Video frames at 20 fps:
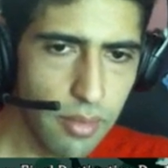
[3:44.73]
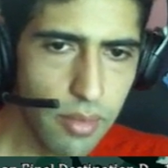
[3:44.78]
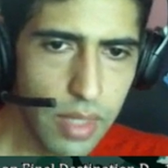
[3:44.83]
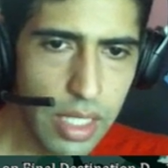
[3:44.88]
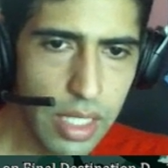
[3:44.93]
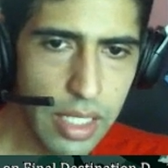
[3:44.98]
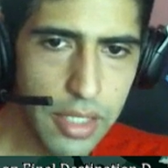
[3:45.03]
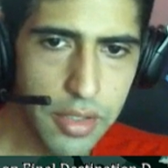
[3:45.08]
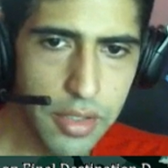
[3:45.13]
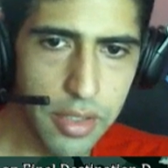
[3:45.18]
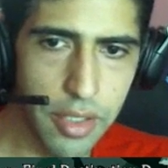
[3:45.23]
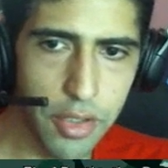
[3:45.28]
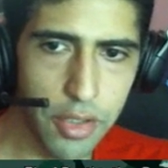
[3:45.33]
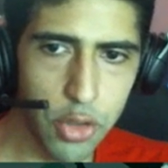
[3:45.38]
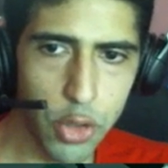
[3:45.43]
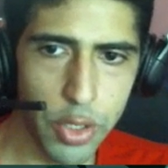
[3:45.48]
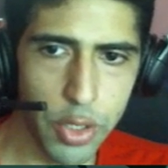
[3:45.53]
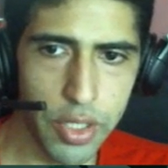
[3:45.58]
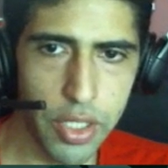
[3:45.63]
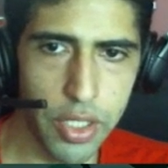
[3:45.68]
there's another
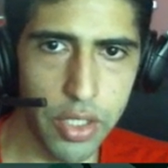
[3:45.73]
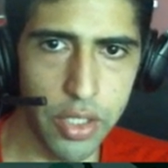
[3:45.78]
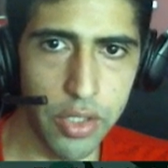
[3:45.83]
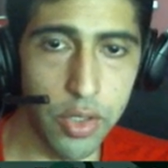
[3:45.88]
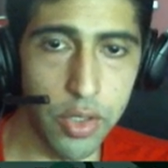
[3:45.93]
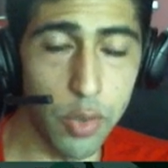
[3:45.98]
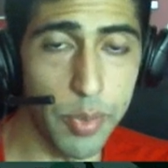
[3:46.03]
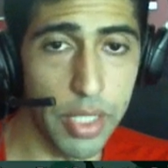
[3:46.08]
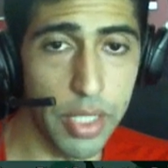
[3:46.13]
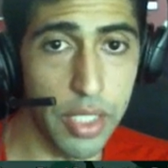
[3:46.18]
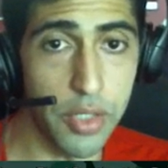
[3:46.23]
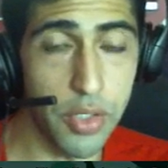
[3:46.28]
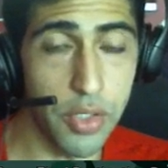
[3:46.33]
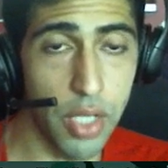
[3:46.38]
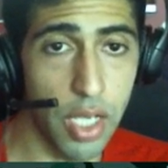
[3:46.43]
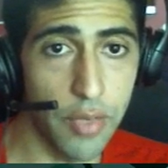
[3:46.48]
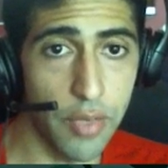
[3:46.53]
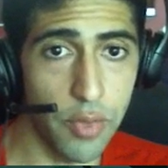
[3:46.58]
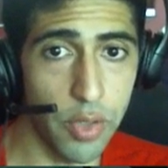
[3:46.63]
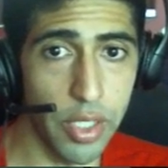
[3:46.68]
trick that you can do because you
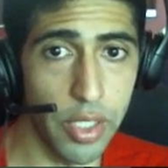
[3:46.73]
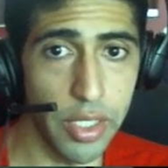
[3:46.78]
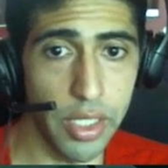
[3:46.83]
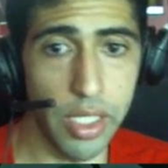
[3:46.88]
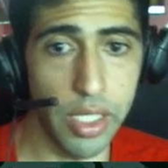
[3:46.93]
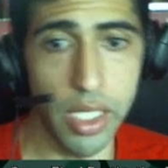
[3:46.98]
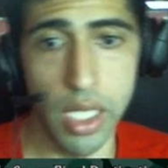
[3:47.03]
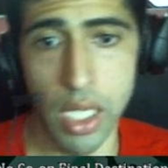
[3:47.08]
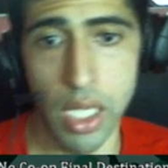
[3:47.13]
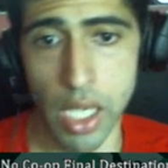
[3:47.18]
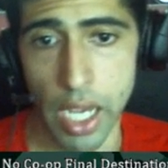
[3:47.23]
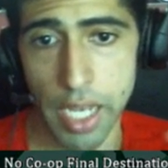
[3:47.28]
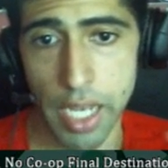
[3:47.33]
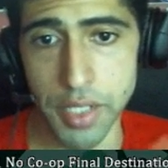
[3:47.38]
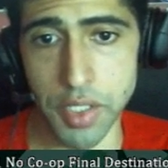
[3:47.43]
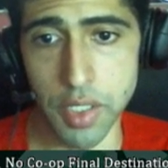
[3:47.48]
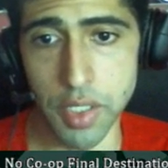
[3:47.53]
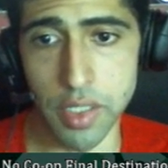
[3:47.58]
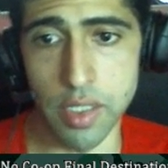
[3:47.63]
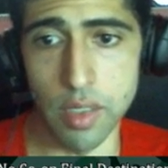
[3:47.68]
have Cranky. As
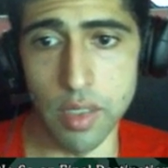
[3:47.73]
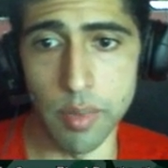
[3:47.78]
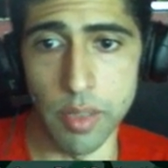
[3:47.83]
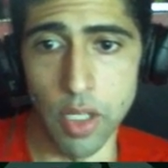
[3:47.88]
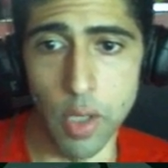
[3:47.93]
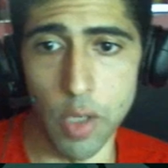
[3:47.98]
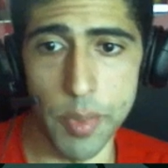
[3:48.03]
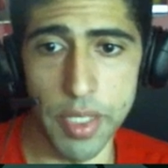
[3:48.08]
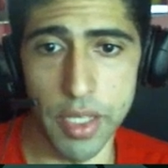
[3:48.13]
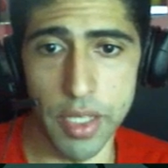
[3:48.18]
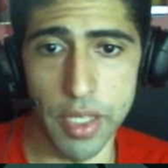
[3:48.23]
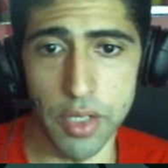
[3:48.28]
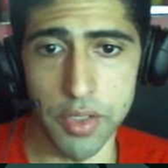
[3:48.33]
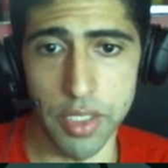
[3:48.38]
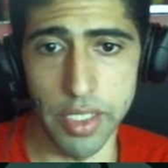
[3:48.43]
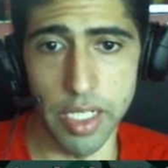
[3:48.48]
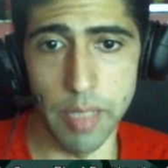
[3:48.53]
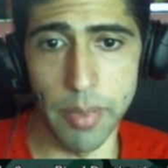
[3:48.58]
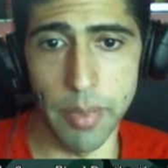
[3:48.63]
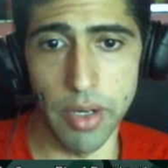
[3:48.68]
you can see below me, there's a
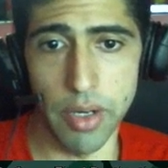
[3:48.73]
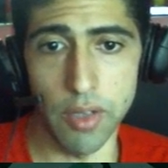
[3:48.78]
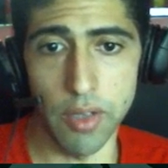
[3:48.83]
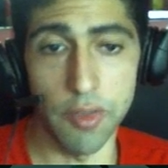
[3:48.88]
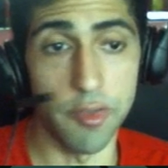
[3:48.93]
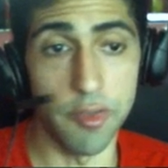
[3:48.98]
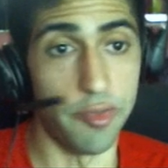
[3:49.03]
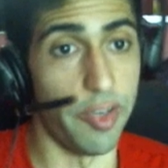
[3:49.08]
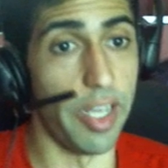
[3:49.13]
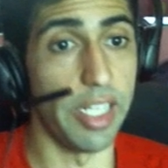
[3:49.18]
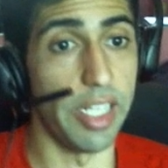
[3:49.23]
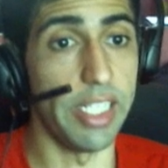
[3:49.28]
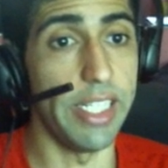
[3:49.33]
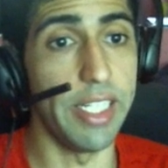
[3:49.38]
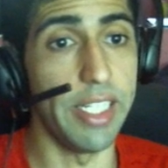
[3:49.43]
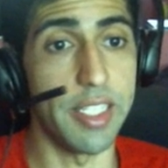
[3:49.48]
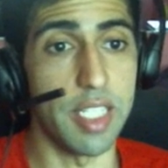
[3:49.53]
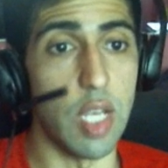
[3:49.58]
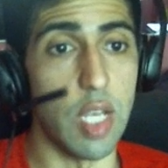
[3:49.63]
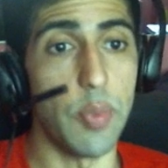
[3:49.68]
Diddy barrel. Finally,
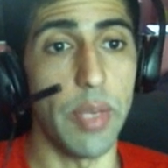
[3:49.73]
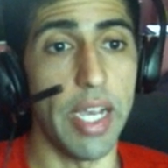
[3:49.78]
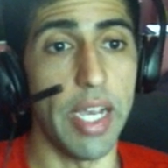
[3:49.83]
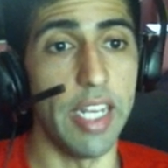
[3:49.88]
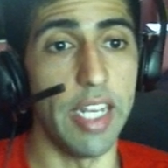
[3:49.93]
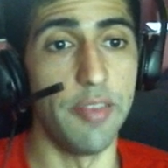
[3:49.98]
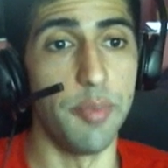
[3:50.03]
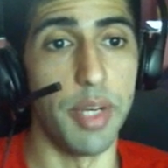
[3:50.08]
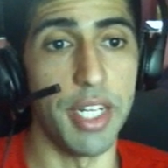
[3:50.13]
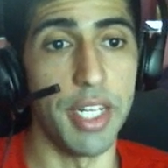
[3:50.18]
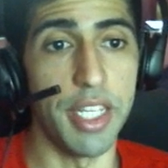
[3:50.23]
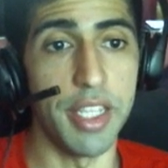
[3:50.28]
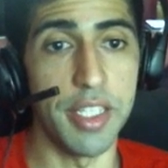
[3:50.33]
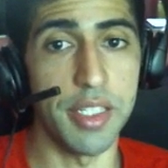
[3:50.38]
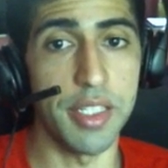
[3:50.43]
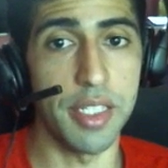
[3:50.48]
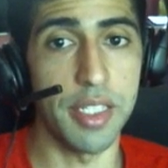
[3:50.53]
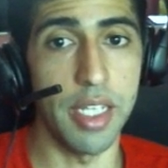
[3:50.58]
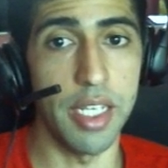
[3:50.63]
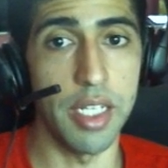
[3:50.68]
some kind of buddy in this
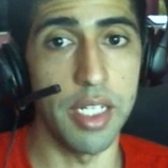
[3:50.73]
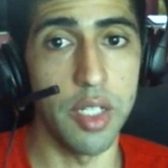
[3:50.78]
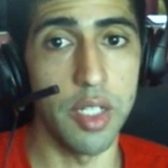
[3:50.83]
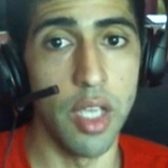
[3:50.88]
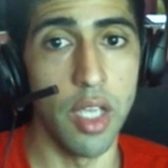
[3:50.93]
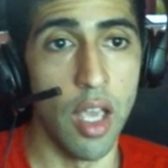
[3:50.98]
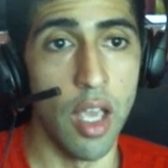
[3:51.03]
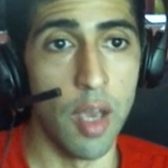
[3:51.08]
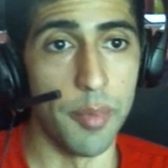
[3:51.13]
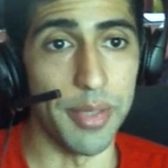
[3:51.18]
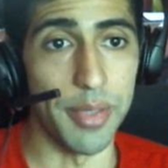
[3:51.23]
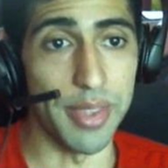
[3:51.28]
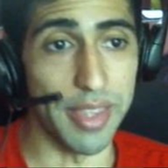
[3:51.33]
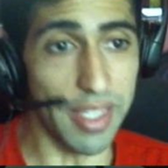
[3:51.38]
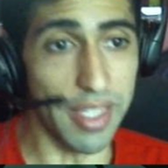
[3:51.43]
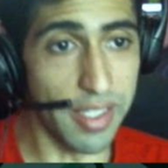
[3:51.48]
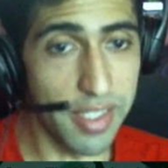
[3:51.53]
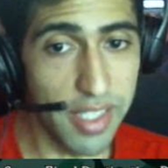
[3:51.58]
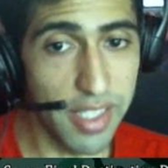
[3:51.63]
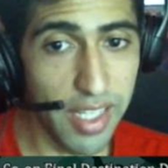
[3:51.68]
stage. But
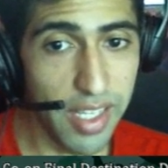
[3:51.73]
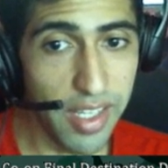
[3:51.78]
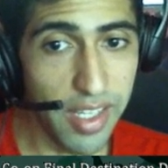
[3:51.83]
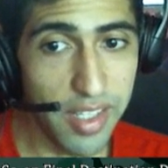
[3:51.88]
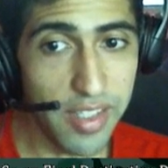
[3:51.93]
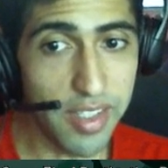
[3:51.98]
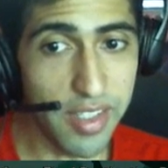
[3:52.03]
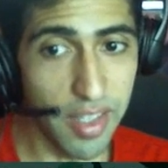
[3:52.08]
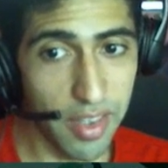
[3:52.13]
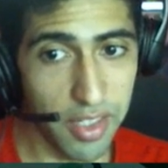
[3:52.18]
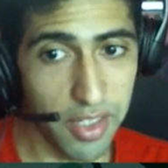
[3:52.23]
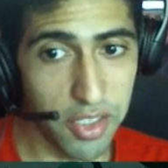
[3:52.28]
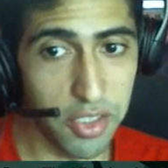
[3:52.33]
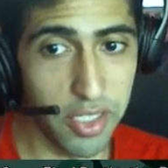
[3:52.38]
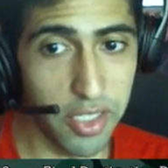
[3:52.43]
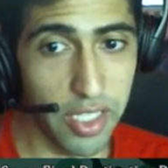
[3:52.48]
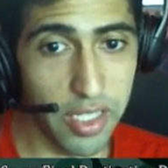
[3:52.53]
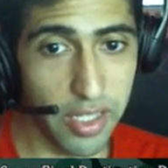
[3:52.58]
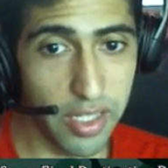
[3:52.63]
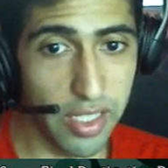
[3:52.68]
this is the
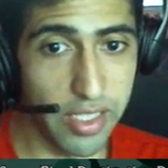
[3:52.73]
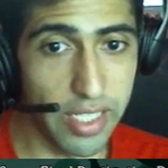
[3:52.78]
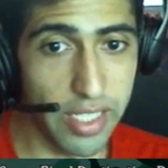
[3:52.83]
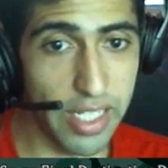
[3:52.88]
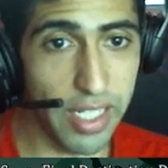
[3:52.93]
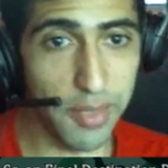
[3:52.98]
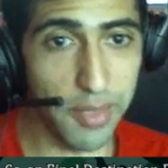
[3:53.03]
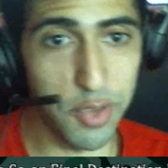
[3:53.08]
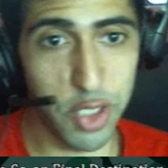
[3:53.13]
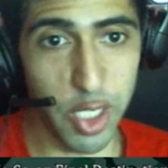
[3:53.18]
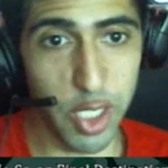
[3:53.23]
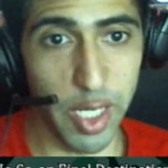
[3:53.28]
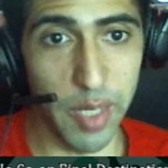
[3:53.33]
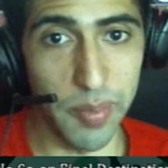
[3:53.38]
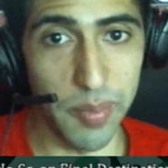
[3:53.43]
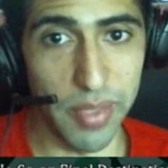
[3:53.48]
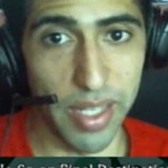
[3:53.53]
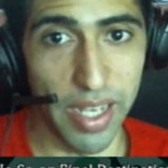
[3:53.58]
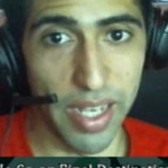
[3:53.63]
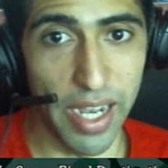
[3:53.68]
Diddy of
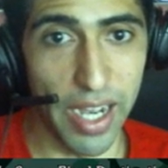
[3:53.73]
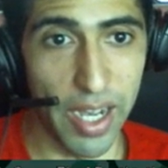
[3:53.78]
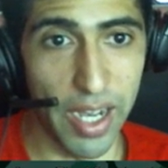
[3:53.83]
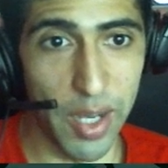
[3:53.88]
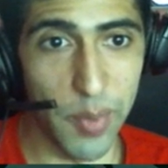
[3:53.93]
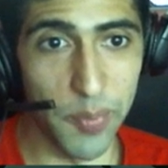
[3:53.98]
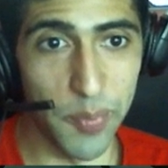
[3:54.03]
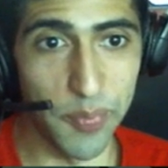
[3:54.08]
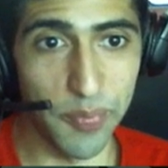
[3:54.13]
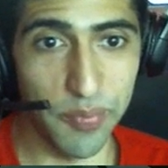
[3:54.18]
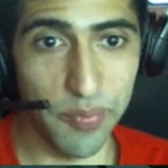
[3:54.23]
Shame. A